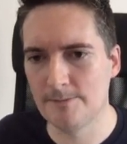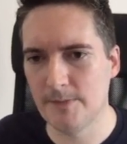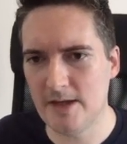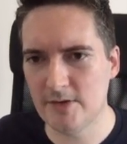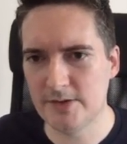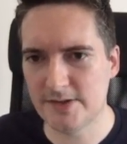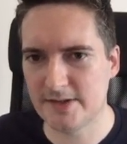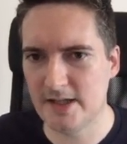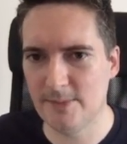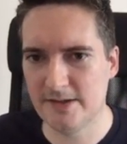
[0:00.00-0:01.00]
even just to
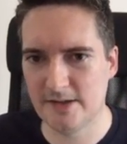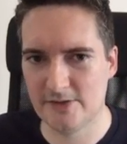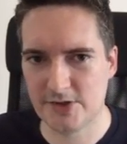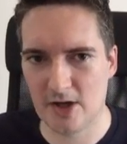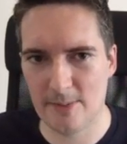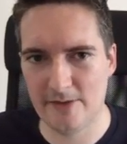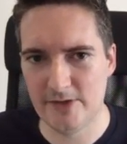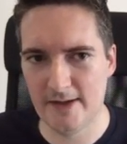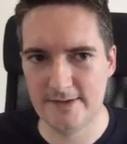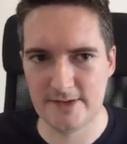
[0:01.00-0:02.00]
keep myself sharp, I've
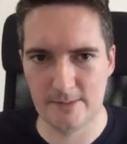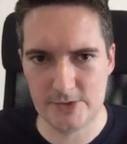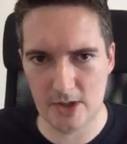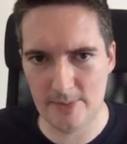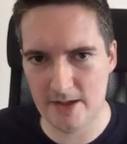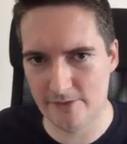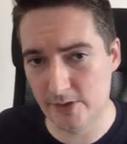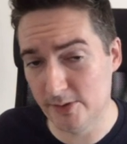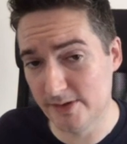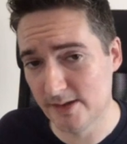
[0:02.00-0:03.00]
done some job
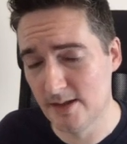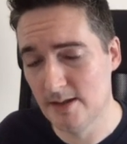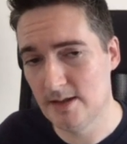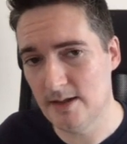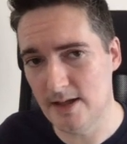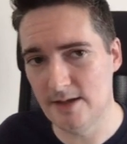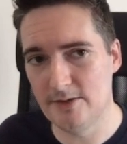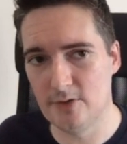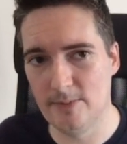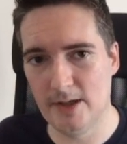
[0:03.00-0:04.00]
interviews in
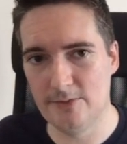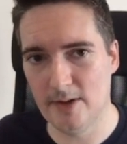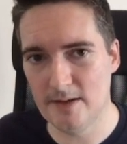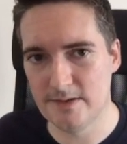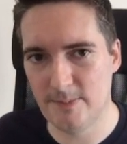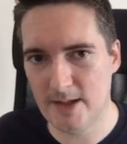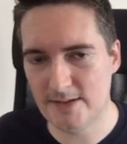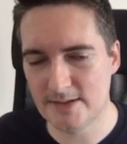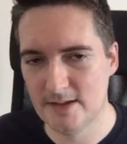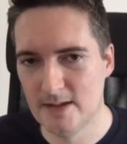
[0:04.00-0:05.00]
the Ruby on Rails
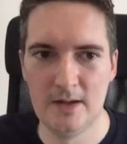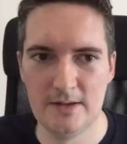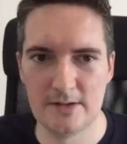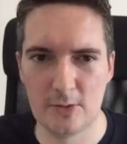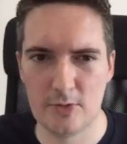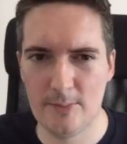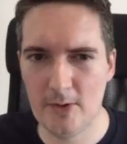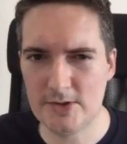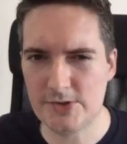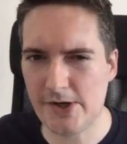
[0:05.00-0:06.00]
space. So
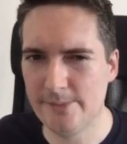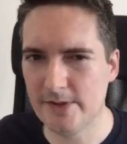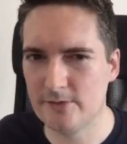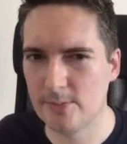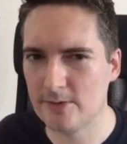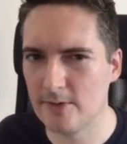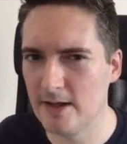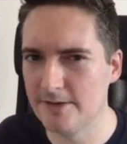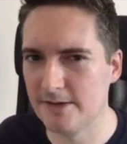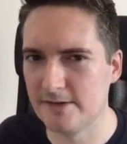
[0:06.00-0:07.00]
remote jobs in Ruby on
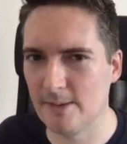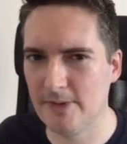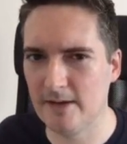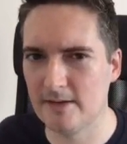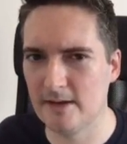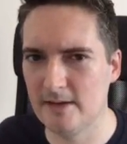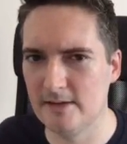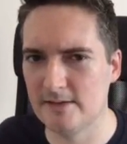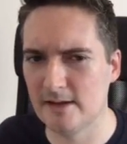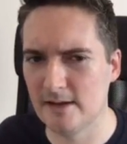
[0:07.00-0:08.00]
Rails is something that
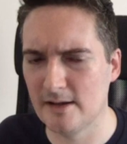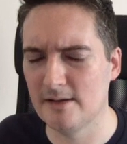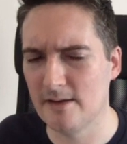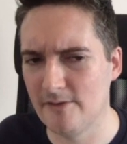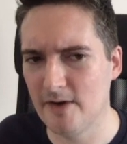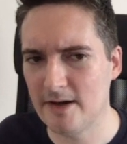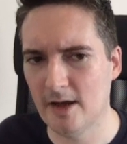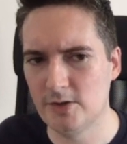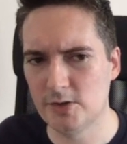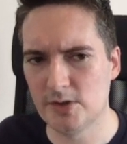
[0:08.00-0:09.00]
is a very
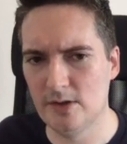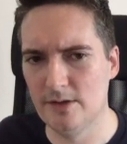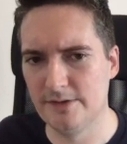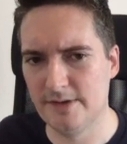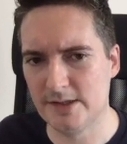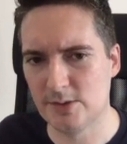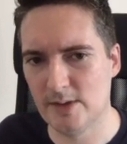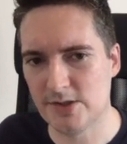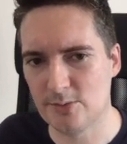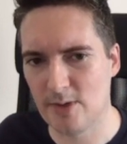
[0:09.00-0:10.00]
unusual
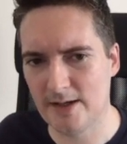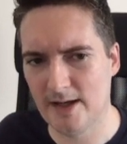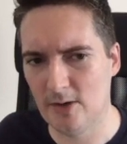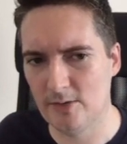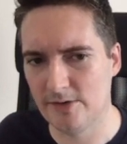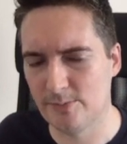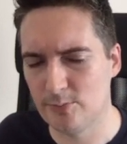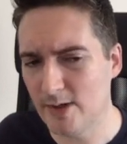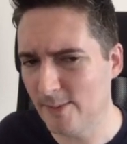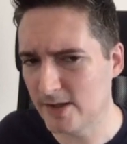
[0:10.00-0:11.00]
situation right now. There's
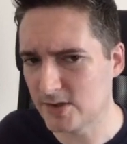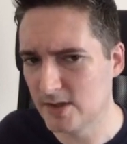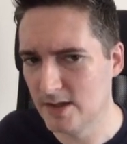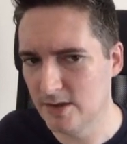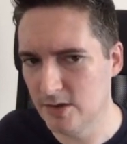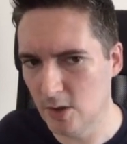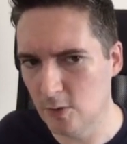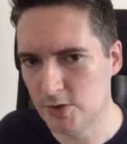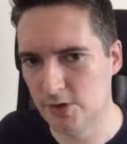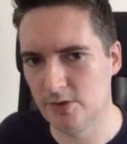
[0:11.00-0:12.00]
pretty much
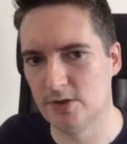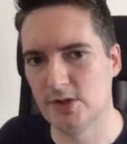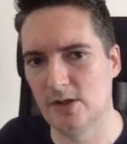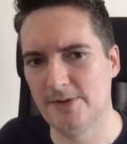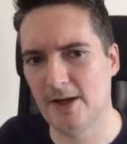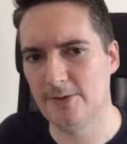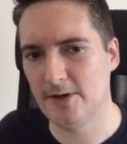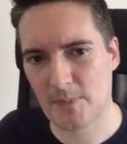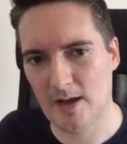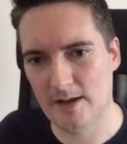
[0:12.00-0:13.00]
no junior jobs out
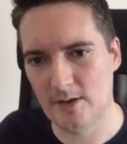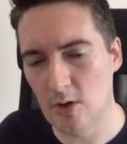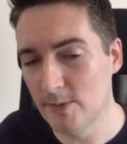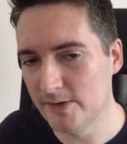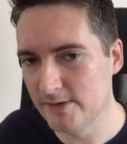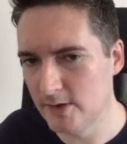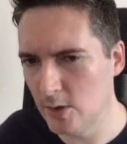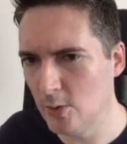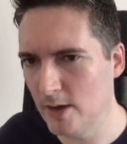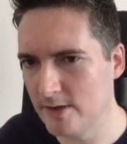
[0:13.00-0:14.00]
there and almost
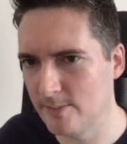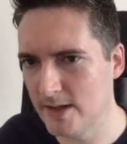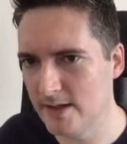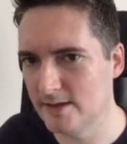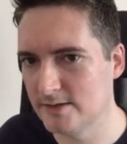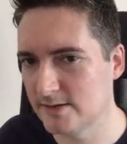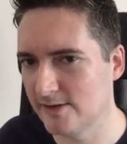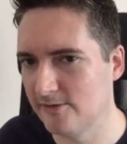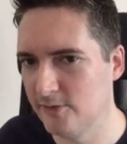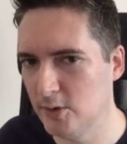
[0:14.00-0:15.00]
no intermediate, just
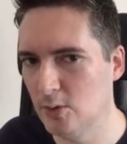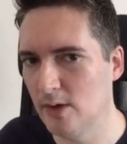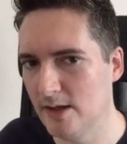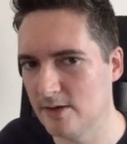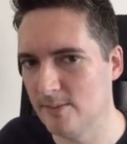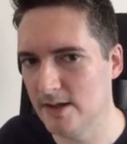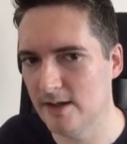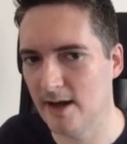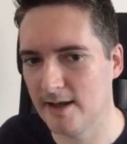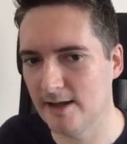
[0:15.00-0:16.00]
a few
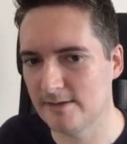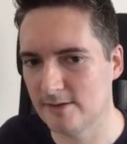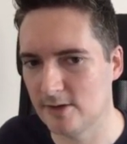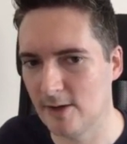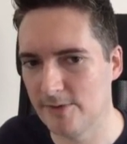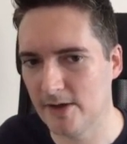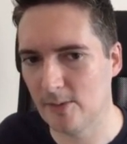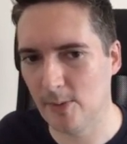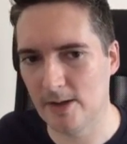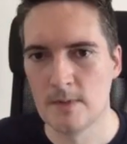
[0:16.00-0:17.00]
intermediate, I guess, are out there.
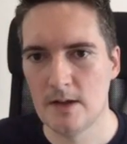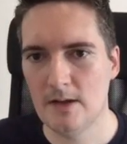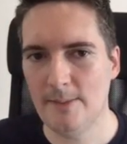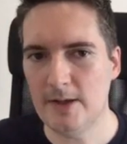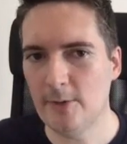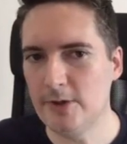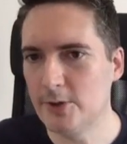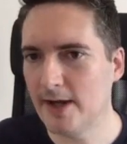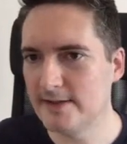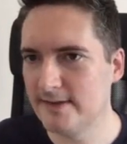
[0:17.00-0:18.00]
But let me know what
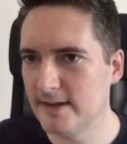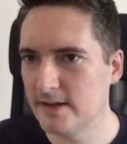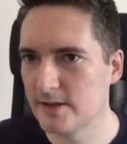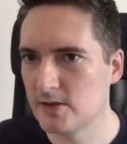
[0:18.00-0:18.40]
you guys think in the